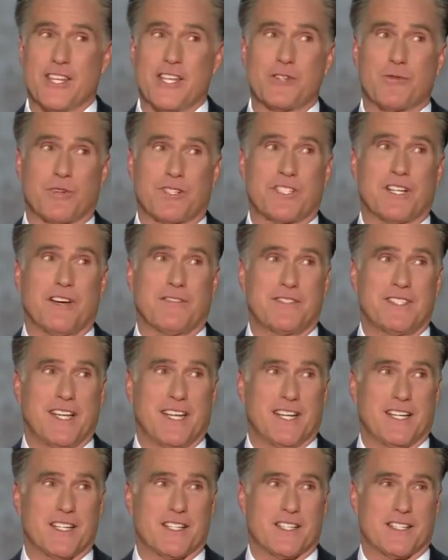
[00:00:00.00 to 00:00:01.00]
these were tough
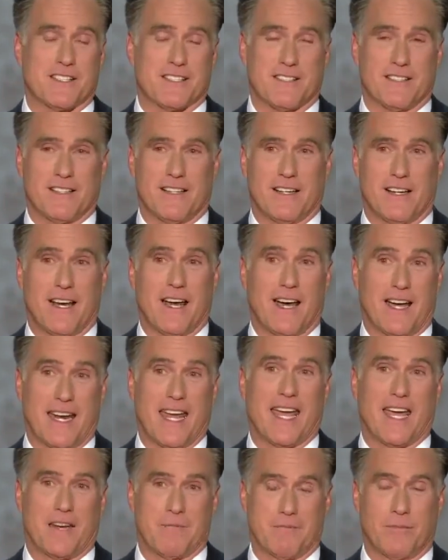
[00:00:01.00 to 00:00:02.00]
days
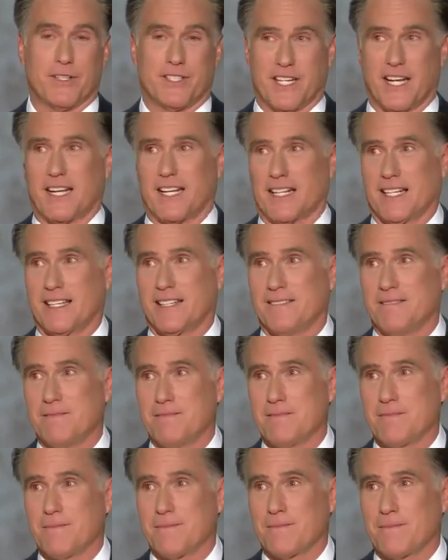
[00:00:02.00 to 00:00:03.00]
on Ann, particularly.
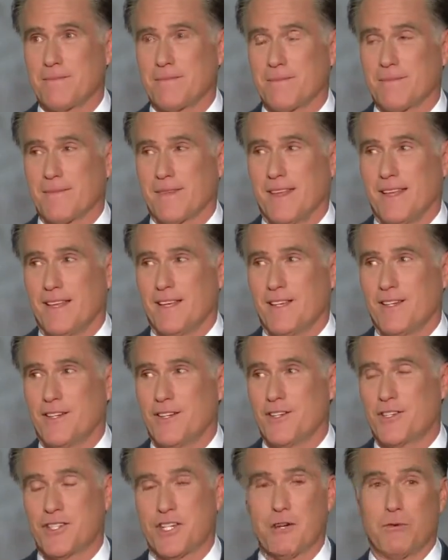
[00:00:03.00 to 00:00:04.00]

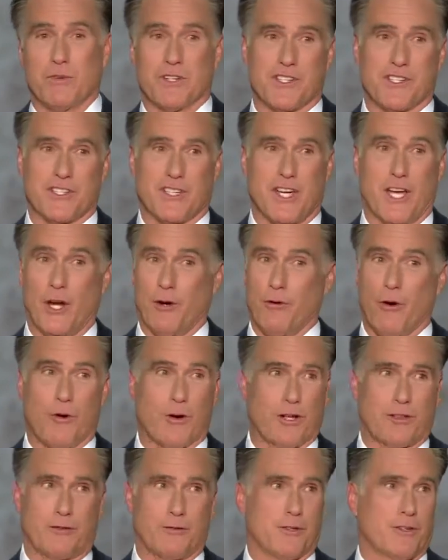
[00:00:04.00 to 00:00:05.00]
She was
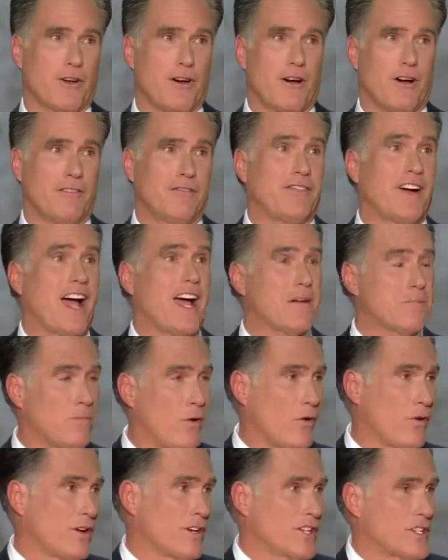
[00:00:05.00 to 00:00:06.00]
heroic through it all.
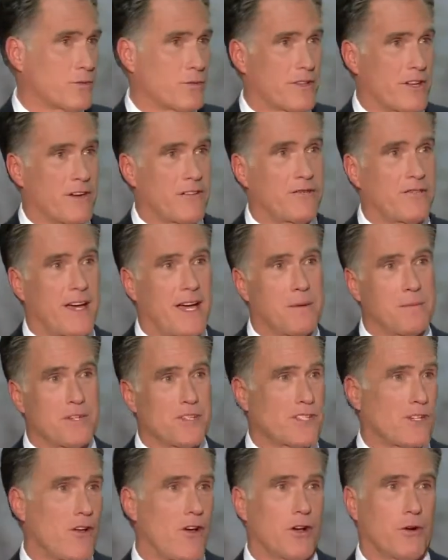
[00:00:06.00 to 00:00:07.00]
5 boys with our
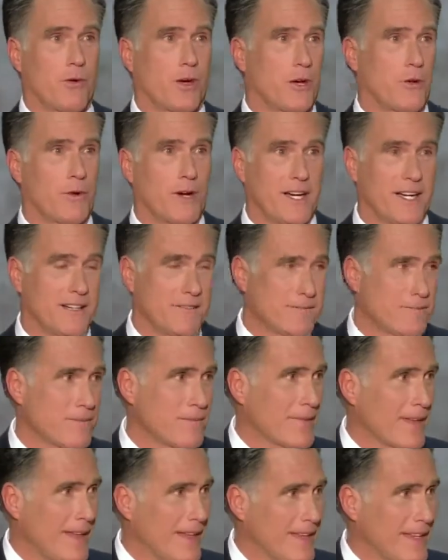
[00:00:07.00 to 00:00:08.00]
families a long way away.
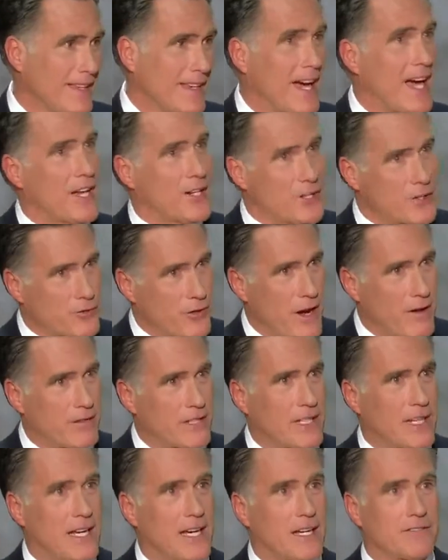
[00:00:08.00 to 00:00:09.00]
I had to
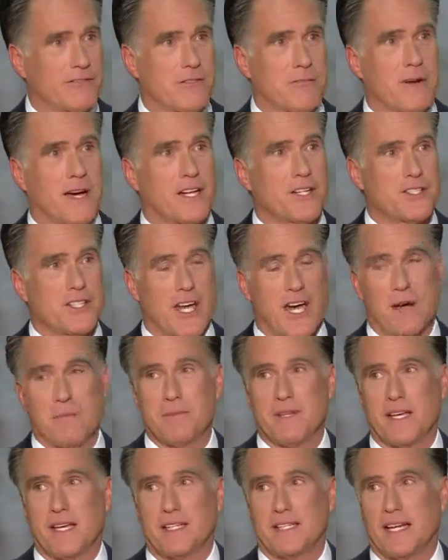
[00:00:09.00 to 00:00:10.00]
travel a lot for my
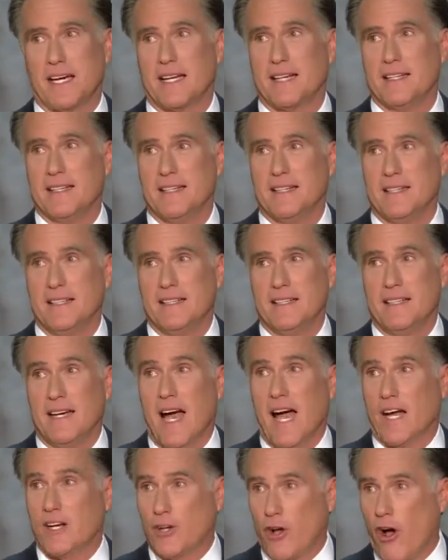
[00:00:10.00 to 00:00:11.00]
job then, and
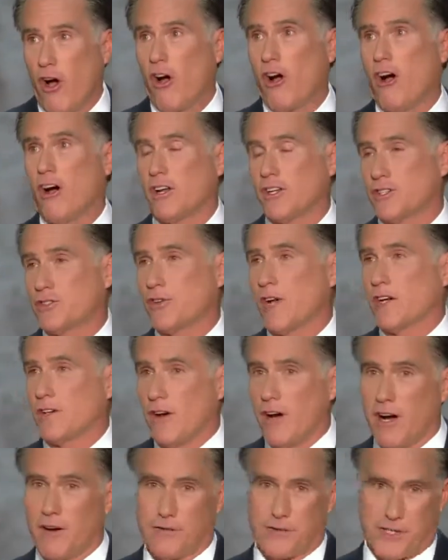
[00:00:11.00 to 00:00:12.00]
I'd call and try
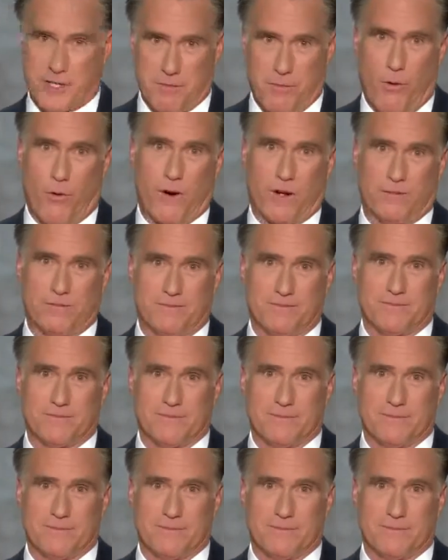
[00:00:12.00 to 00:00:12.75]
to offer support.